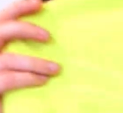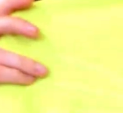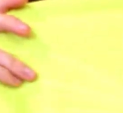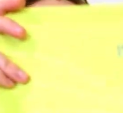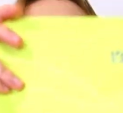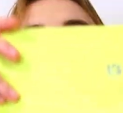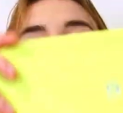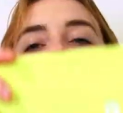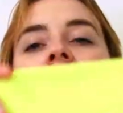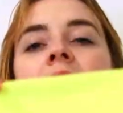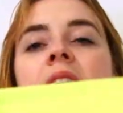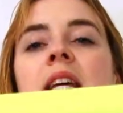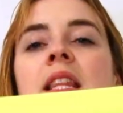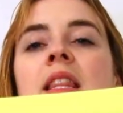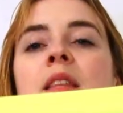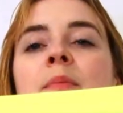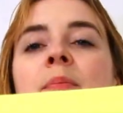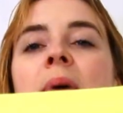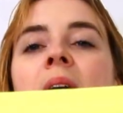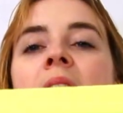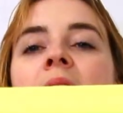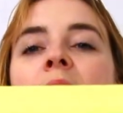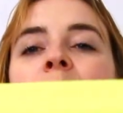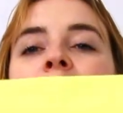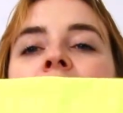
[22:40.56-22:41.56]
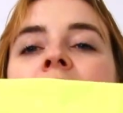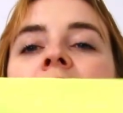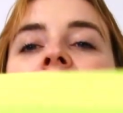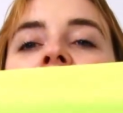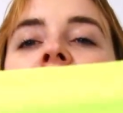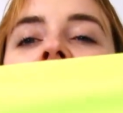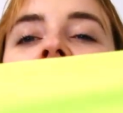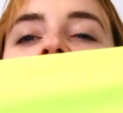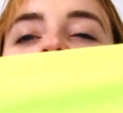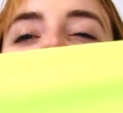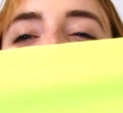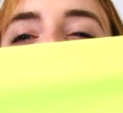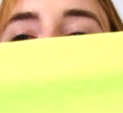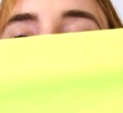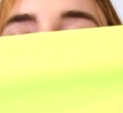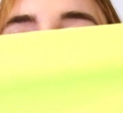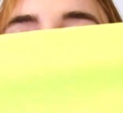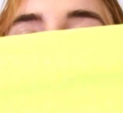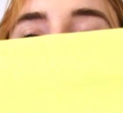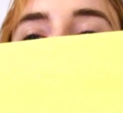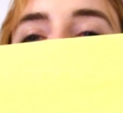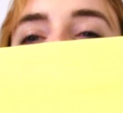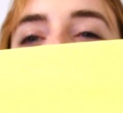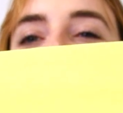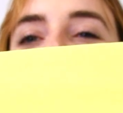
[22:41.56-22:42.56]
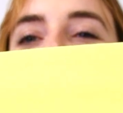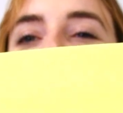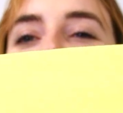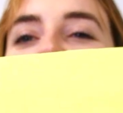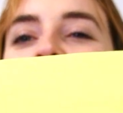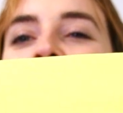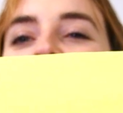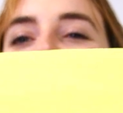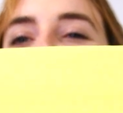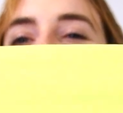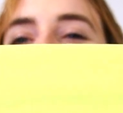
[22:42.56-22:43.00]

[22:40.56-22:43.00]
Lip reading: And then in the back, we have this flattering triple